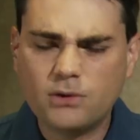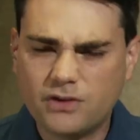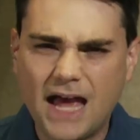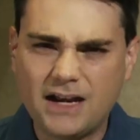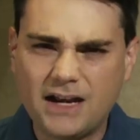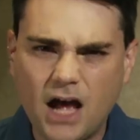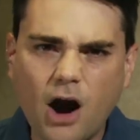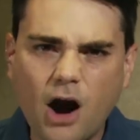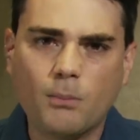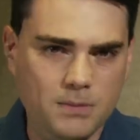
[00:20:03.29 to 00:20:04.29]
does that not
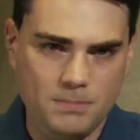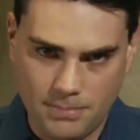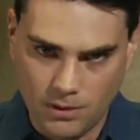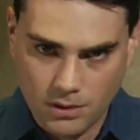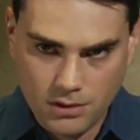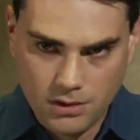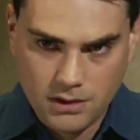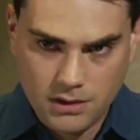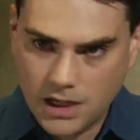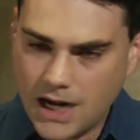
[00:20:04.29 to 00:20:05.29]
harm white people?
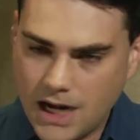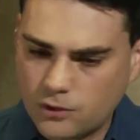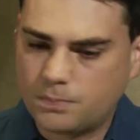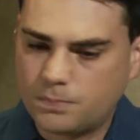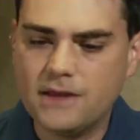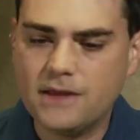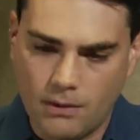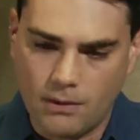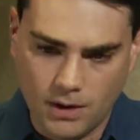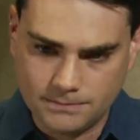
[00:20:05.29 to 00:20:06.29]
You're going to have to explain
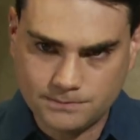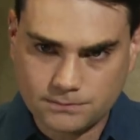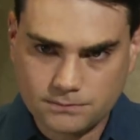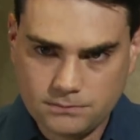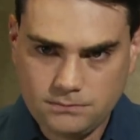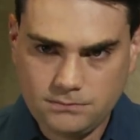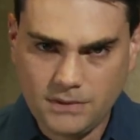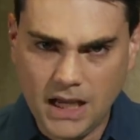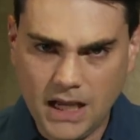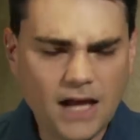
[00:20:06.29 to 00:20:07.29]
that one.
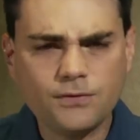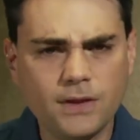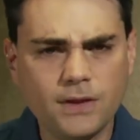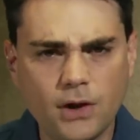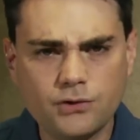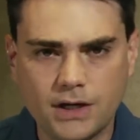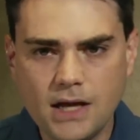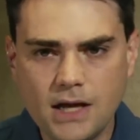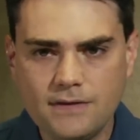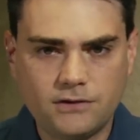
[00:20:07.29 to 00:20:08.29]
And as for the notion
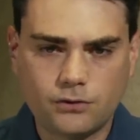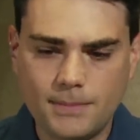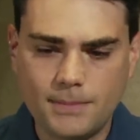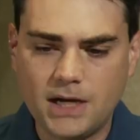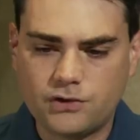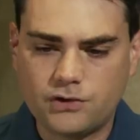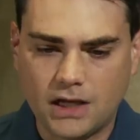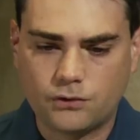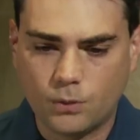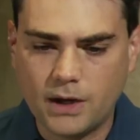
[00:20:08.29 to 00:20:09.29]
that discrimination
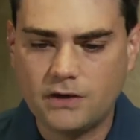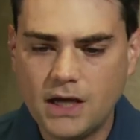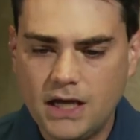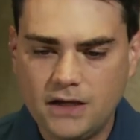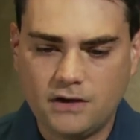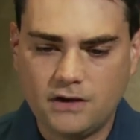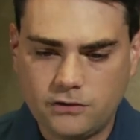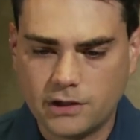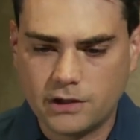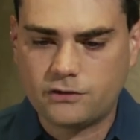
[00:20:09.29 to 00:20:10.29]
against whites is as
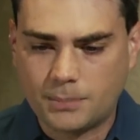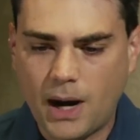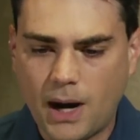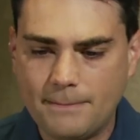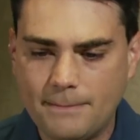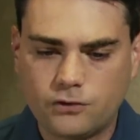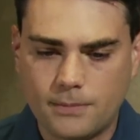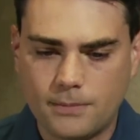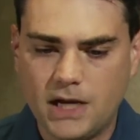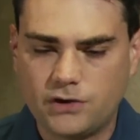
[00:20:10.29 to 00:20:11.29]
serious a problem as
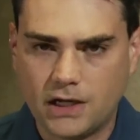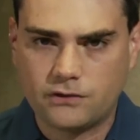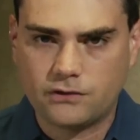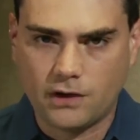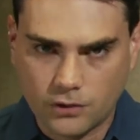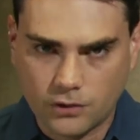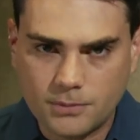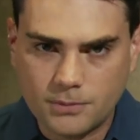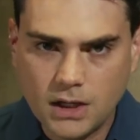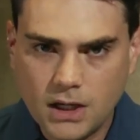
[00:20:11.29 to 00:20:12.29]
discrimination against other groups,